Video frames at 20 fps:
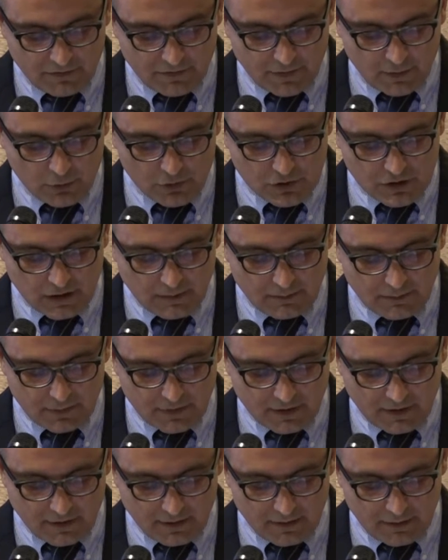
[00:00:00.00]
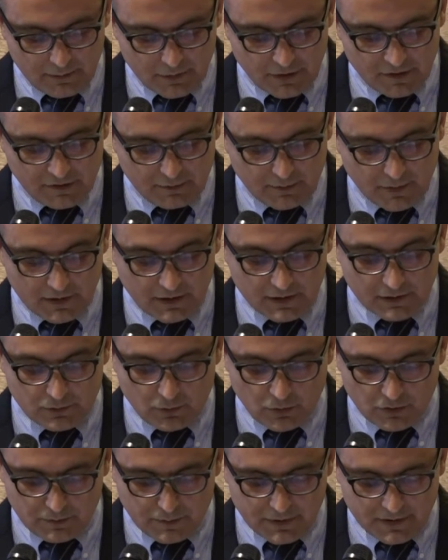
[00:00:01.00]
fellowship in Prince Margaret
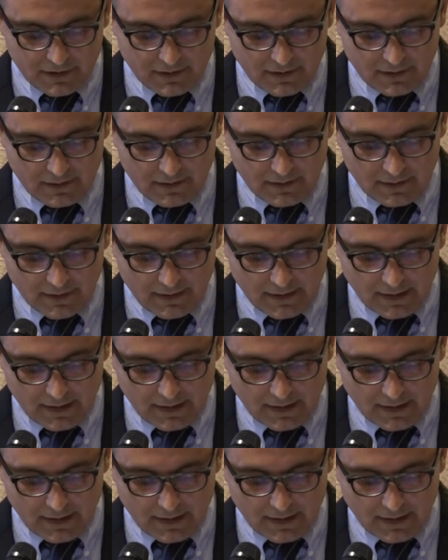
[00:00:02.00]
Hospital,